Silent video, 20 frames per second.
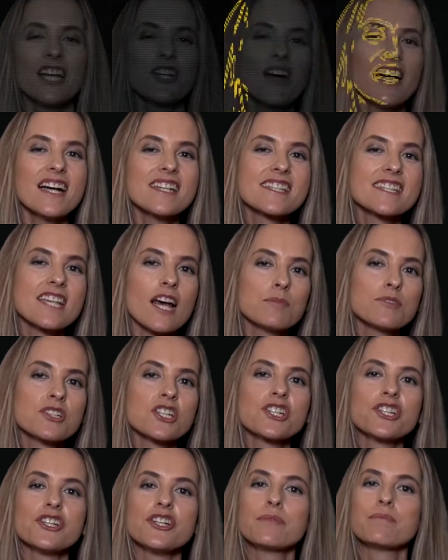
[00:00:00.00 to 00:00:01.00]
do I
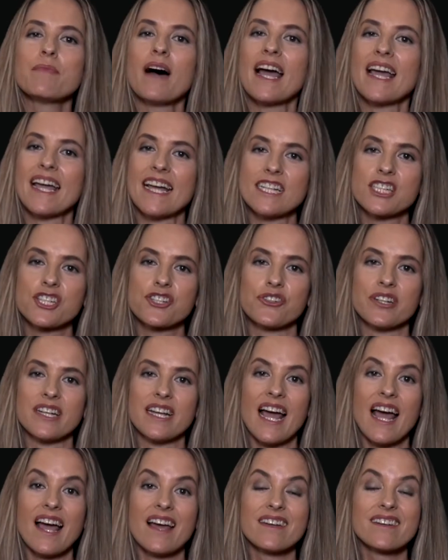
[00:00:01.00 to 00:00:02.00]
substitute my entry,
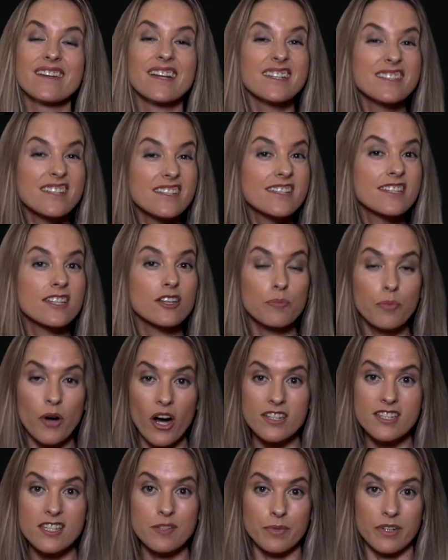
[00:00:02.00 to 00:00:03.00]
and is it still
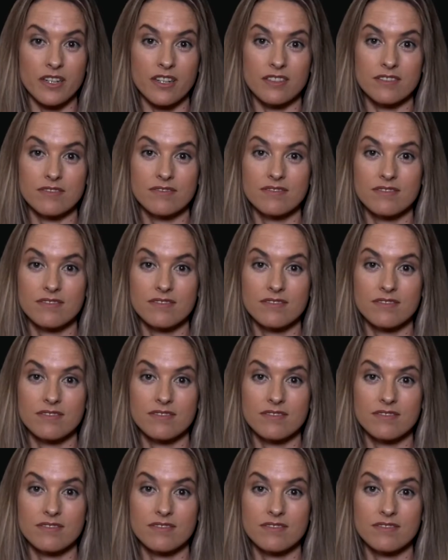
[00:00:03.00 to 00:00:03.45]
possible?